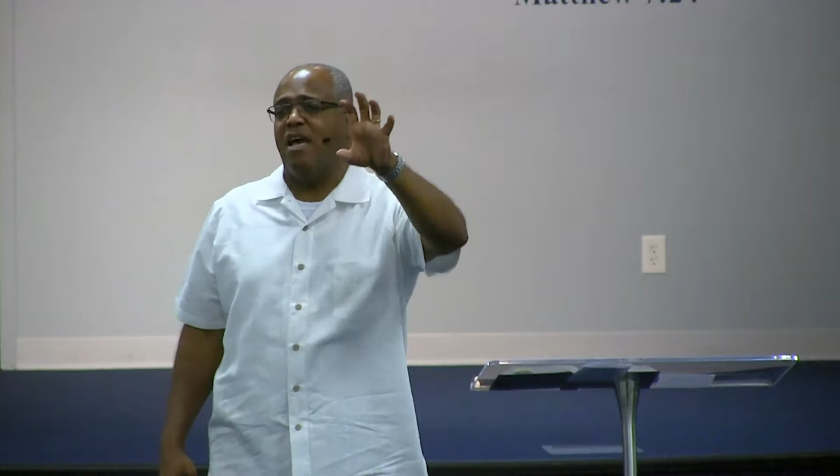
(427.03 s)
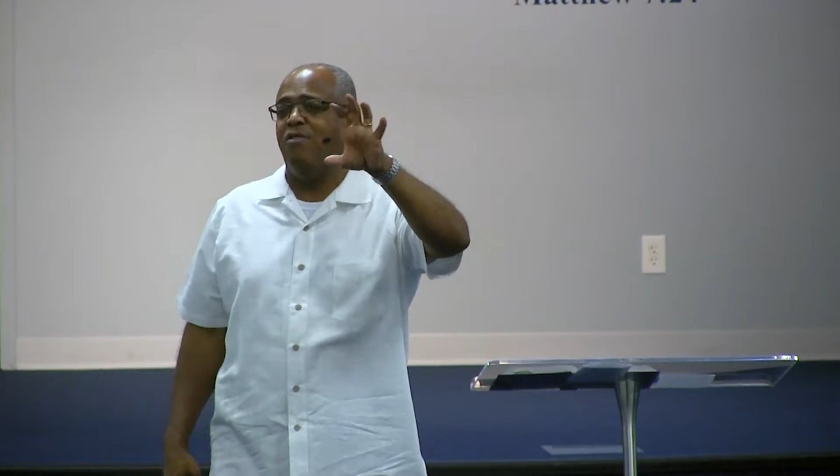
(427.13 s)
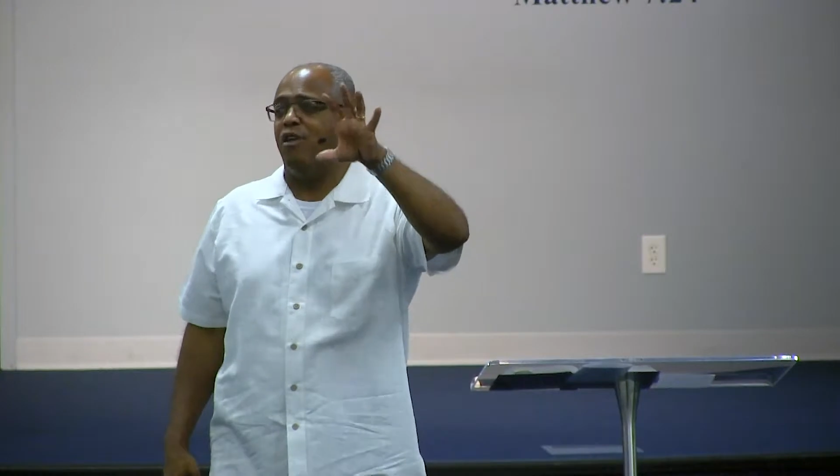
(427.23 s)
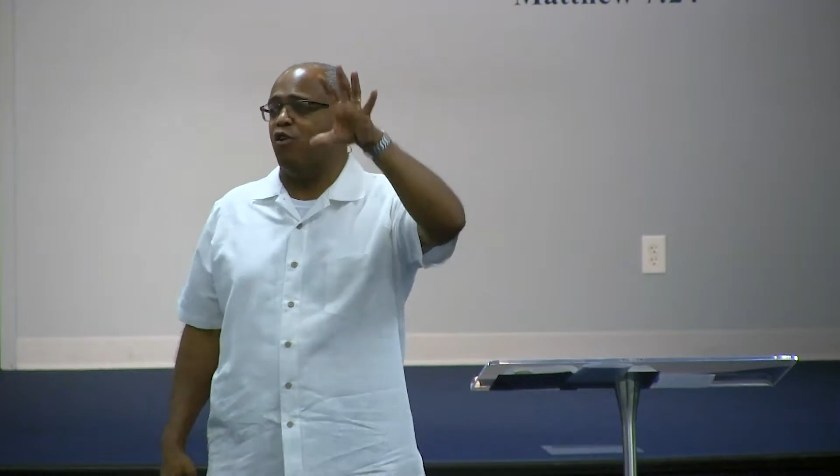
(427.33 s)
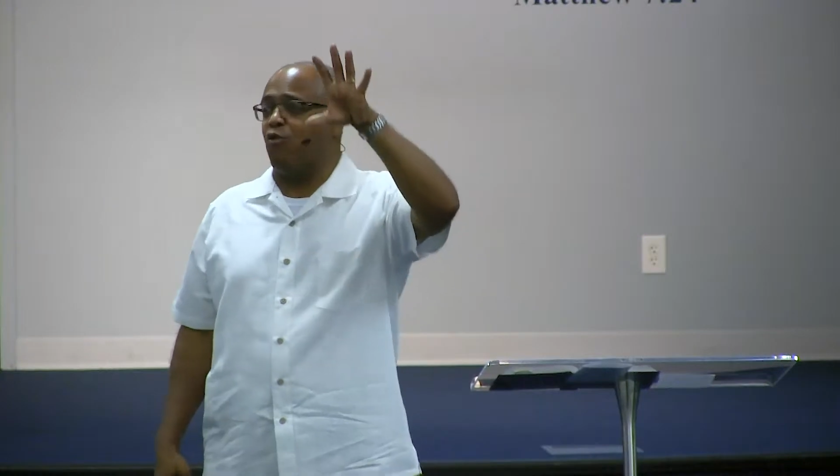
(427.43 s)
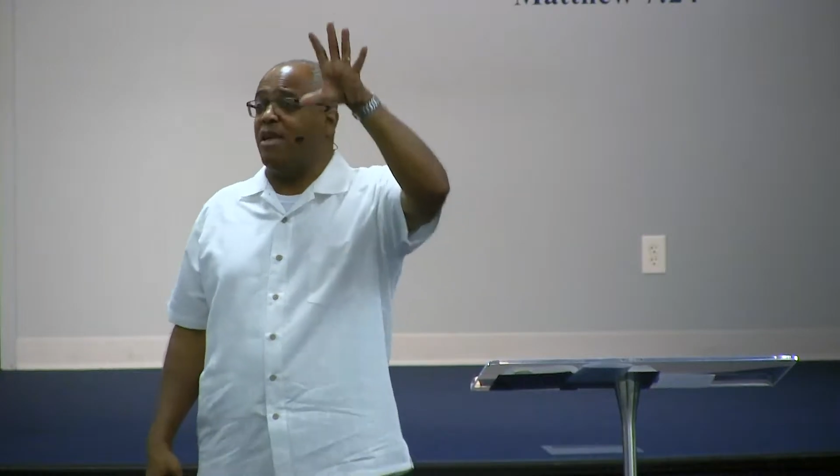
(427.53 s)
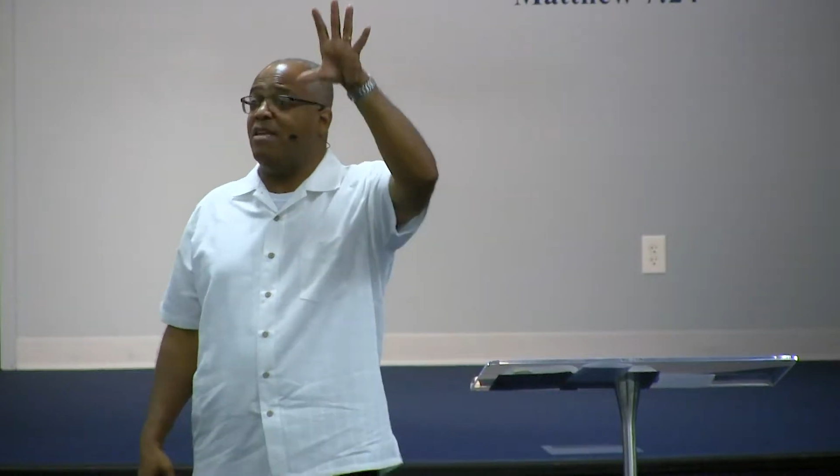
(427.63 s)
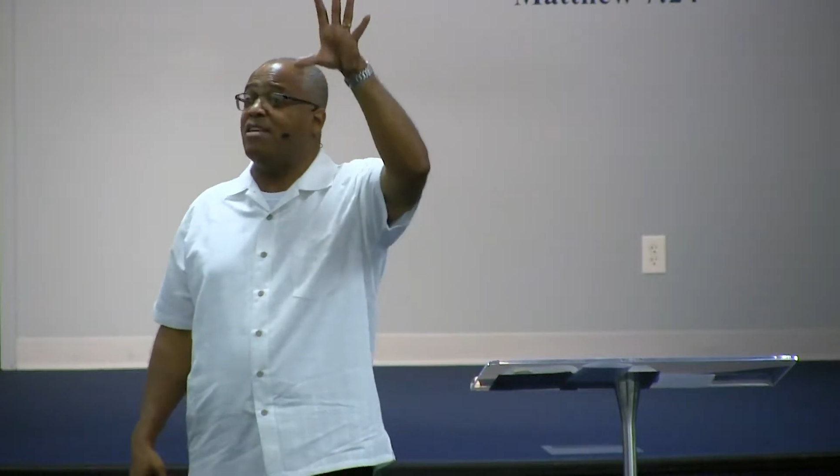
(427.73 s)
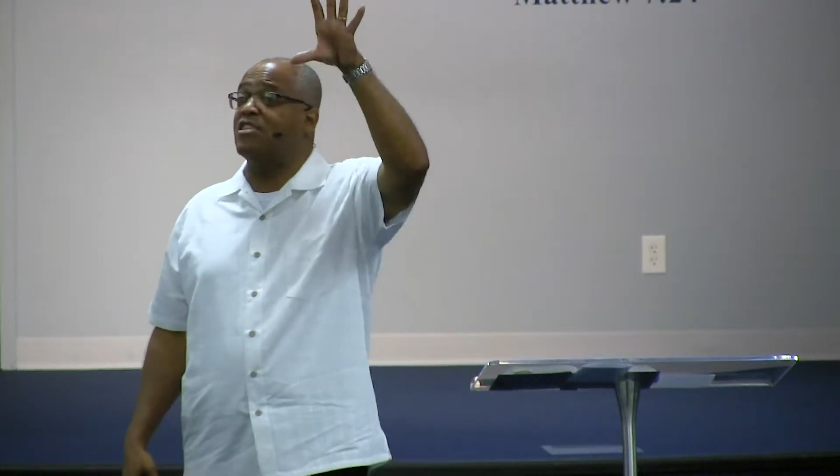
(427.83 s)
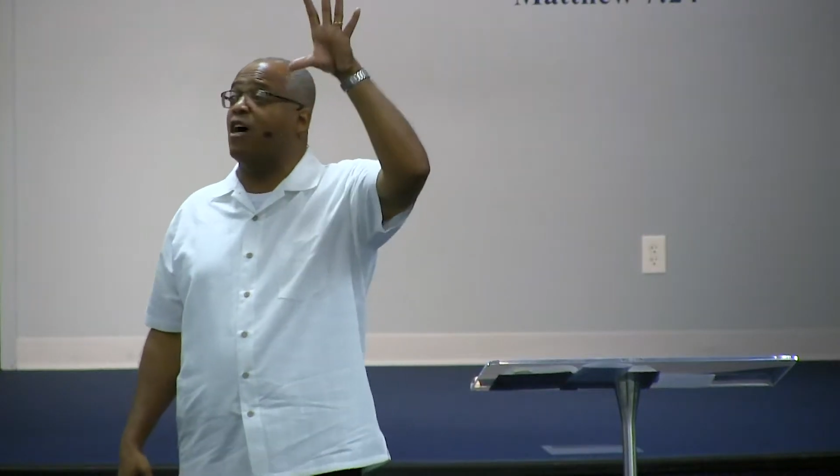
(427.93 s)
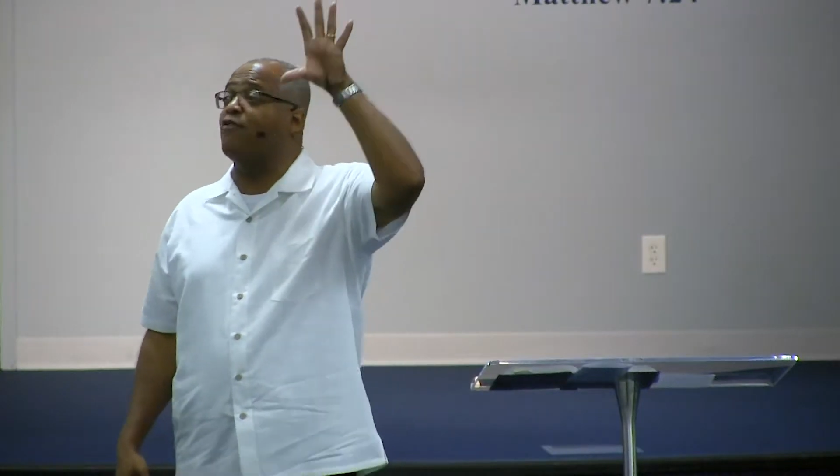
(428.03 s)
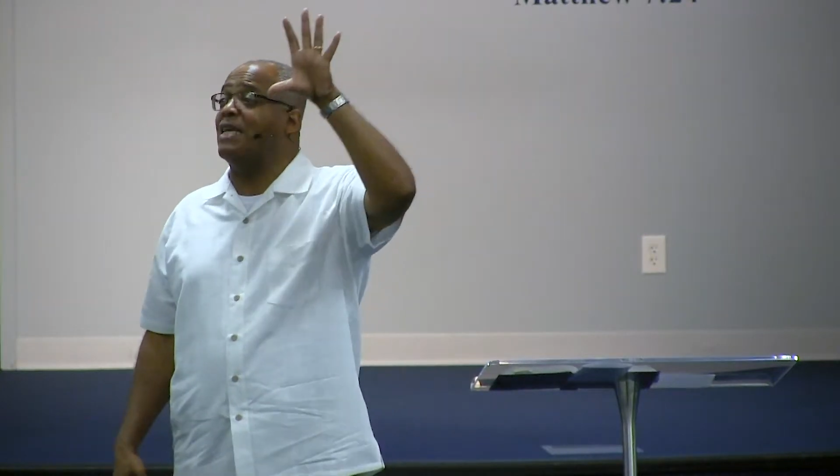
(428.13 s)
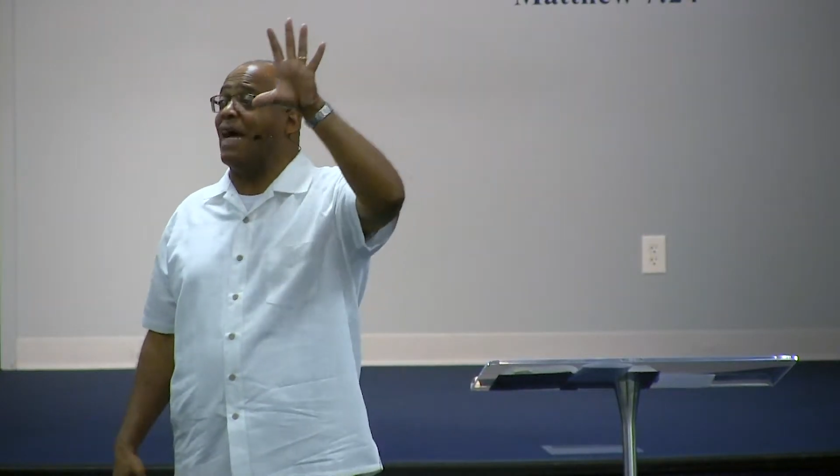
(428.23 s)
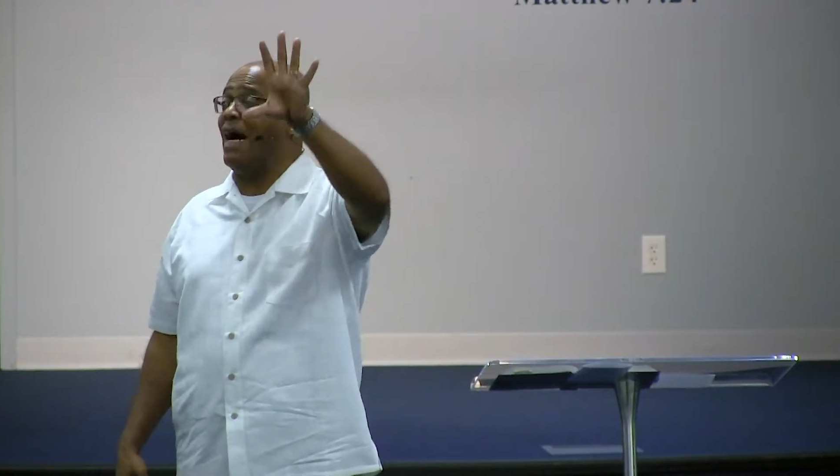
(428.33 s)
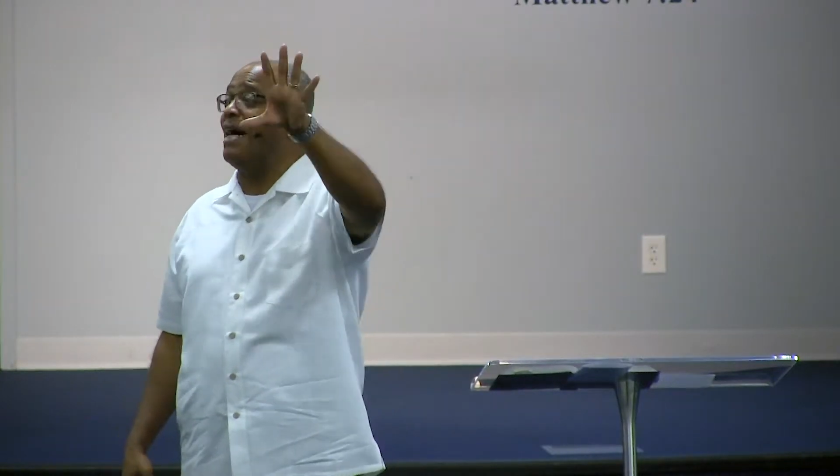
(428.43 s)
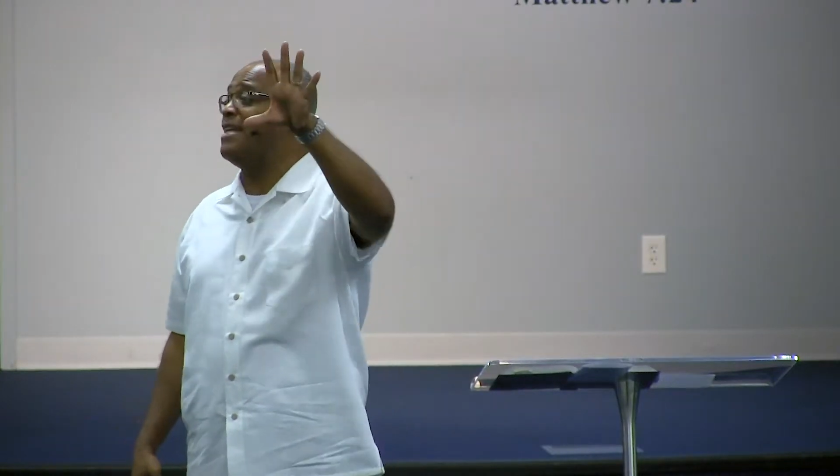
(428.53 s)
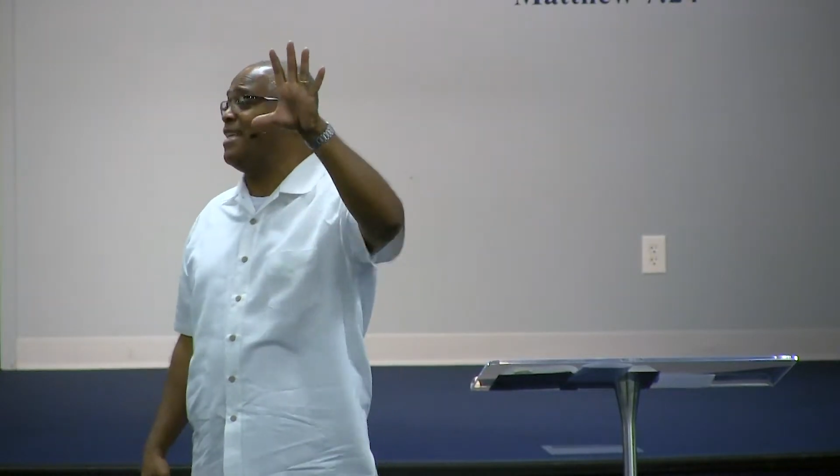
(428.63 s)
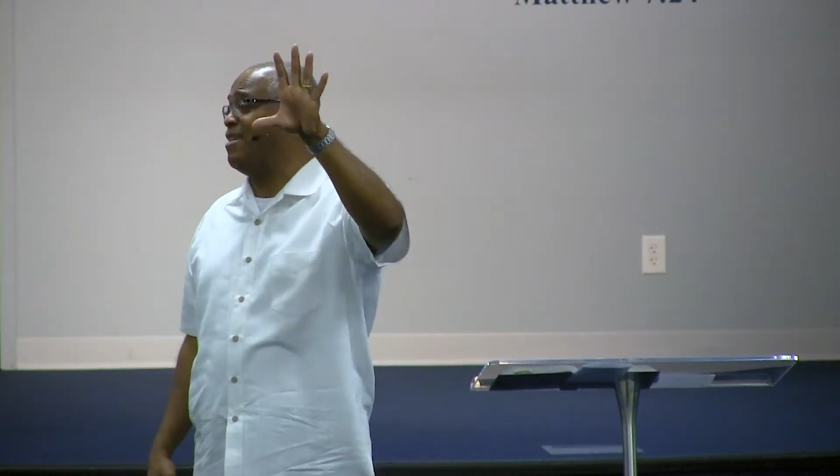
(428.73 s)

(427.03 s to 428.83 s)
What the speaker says: and the greatness of God